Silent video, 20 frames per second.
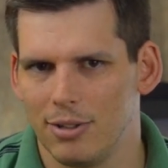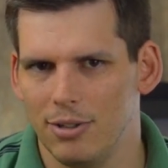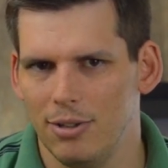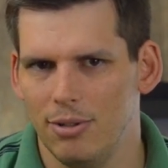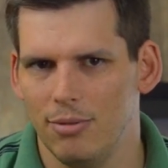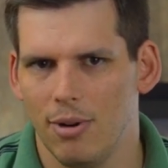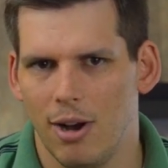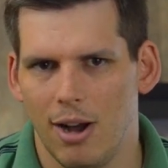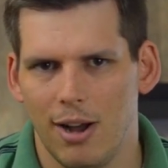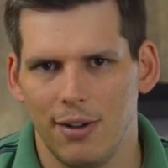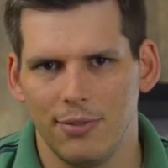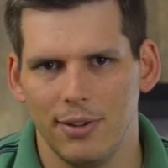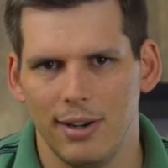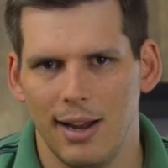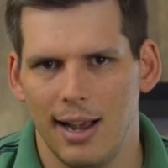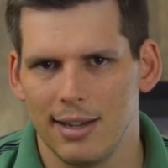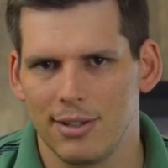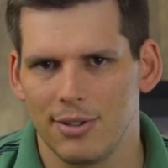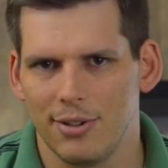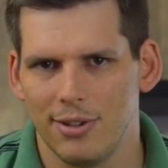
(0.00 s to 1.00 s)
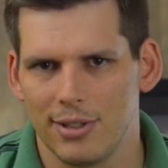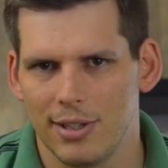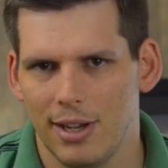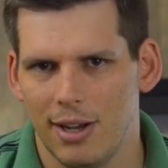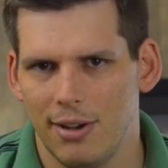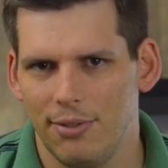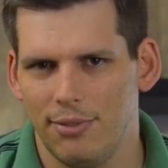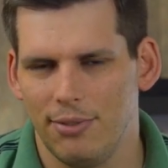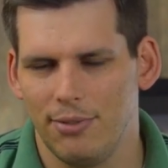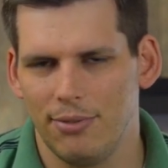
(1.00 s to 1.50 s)
Do you often ask
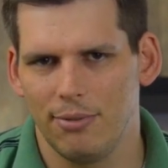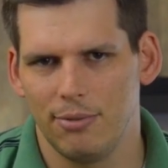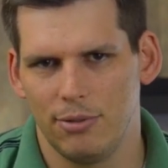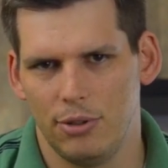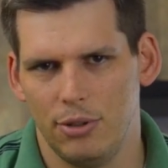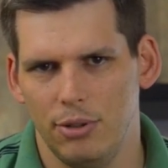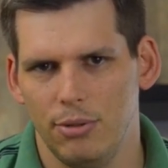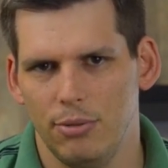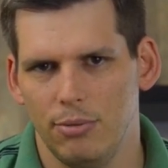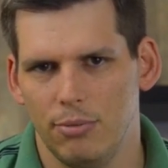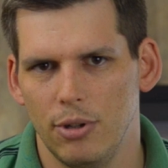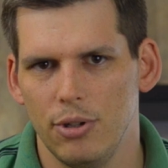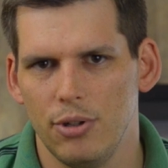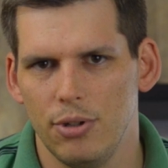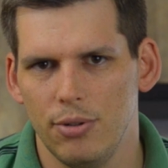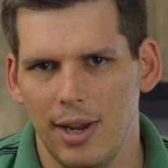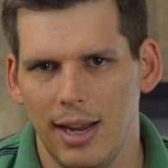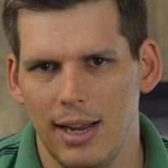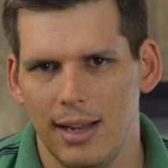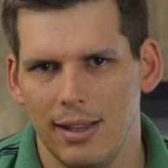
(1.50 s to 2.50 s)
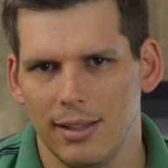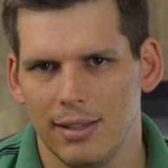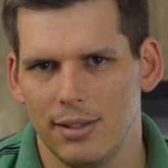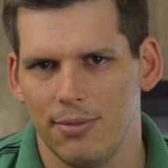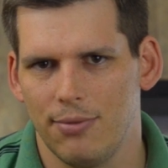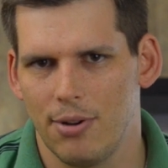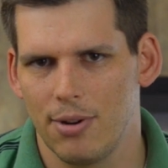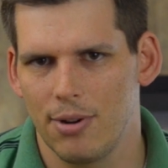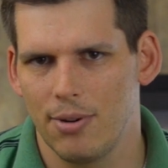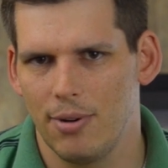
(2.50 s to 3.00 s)
yourself, would you hang this
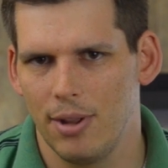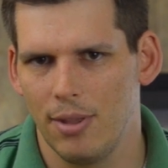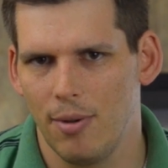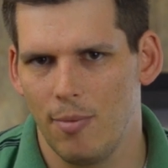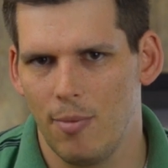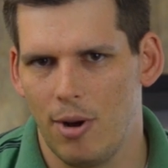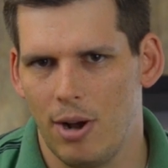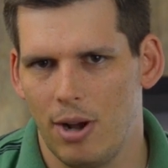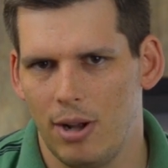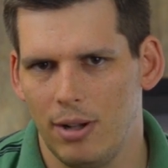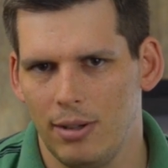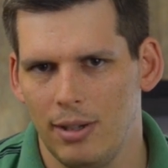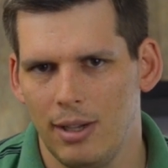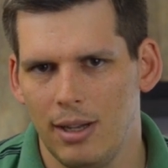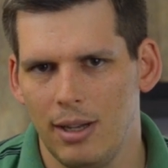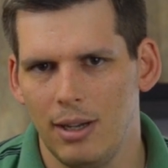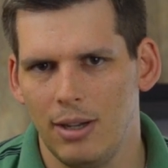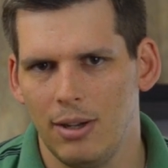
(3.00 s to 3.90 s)
photo on the wall?